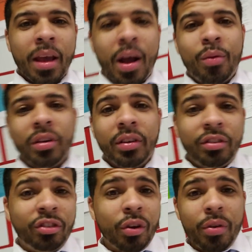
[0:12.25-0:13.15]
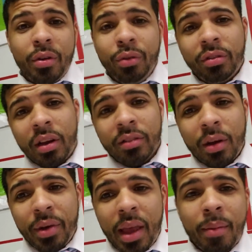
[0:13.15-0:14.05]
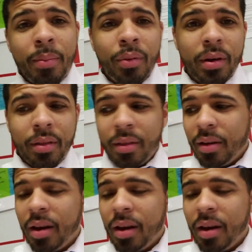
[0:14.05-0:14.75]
I want to show you the new centers that we came up with.